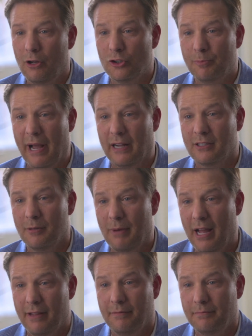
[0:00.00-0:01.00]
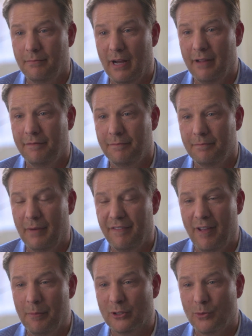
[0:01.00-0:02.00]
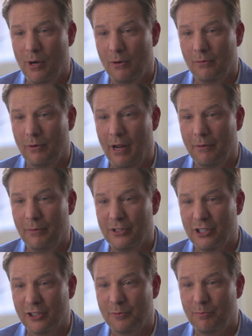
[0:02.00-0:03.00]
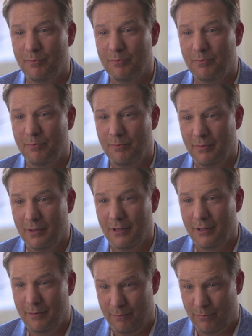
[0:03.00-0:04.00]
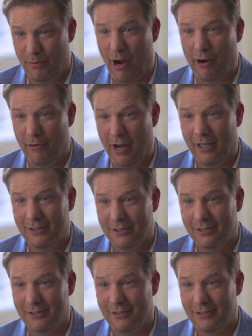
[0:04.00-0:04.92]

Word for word: Goes back to my famous quote, right? Which is progress.